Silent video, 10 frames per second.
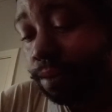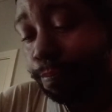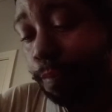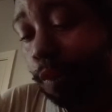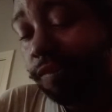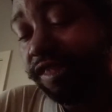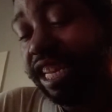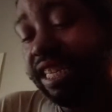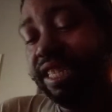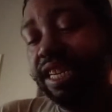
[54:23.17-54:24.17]
Both
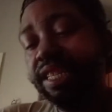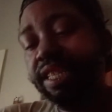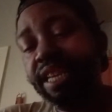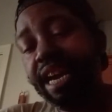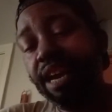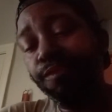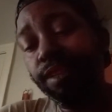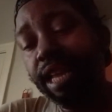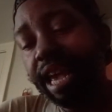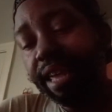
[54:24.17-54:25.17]
stations have
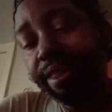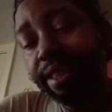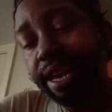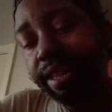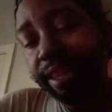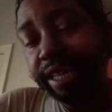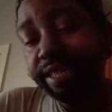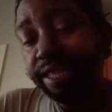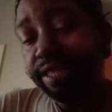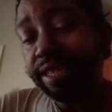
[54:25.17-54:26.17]
Class D
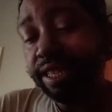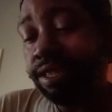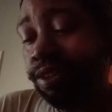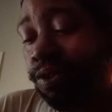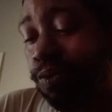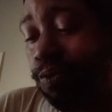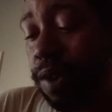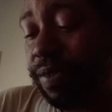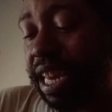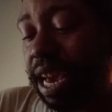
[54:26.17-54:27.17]
licenses
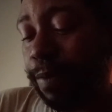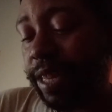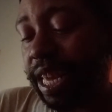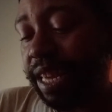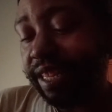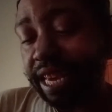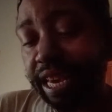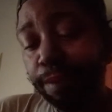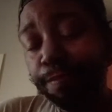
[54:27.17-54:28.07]
with the FCC.